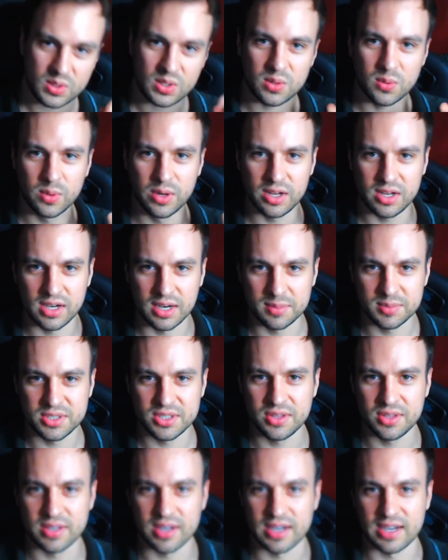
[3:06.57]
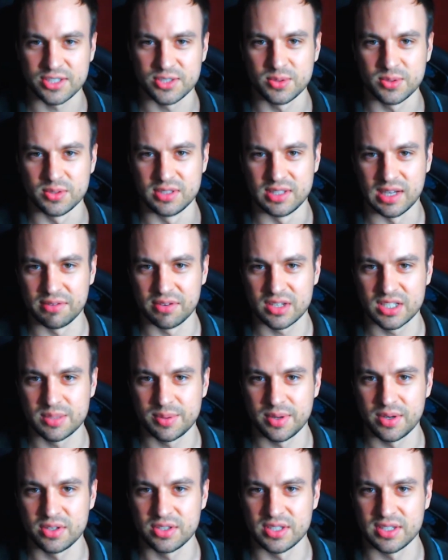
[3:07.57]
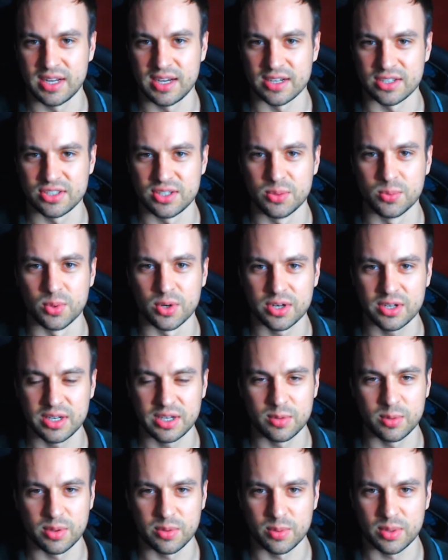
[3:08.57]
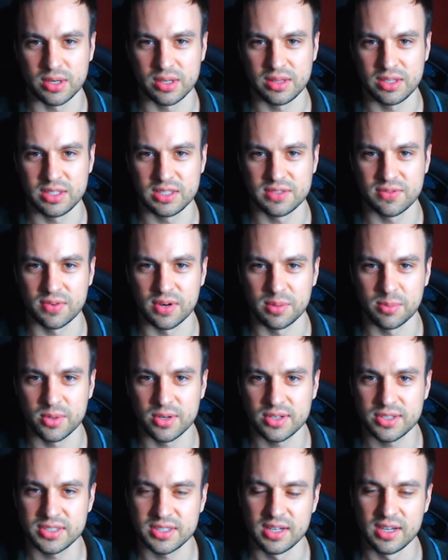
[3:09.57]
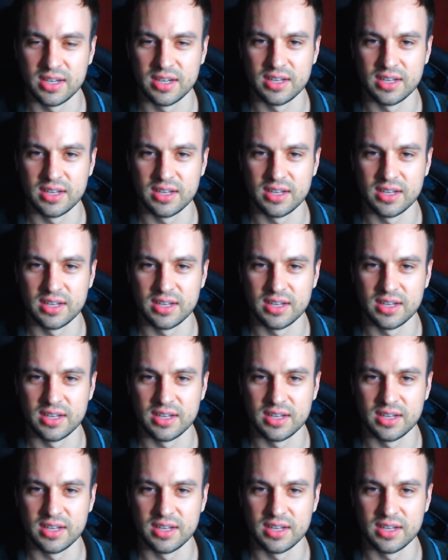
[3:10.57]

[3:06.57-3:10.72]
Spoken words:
When it comes to the actual dev experience and actually working with one of these frameworks,